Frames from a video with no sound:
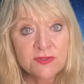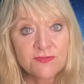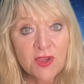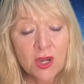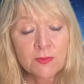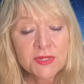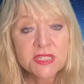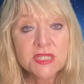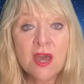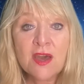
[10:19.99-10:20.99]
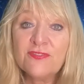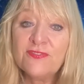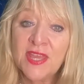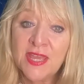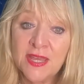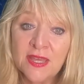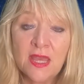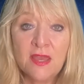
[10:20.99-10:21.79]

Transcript: environments are fear,